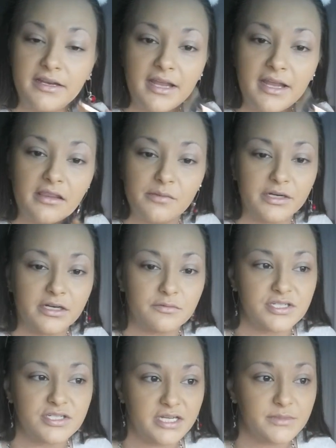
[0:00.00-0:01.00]
And yeah, the printer
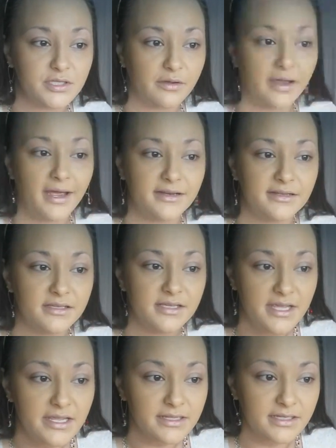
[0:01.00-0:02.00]
was jammed, so I had to
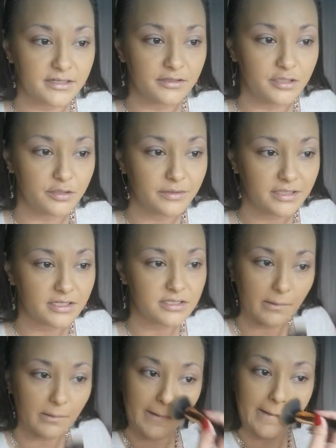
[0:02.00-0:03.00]
get a new one
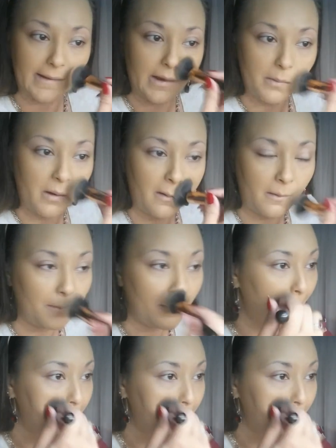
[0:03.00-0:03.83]
yesterday when I came home.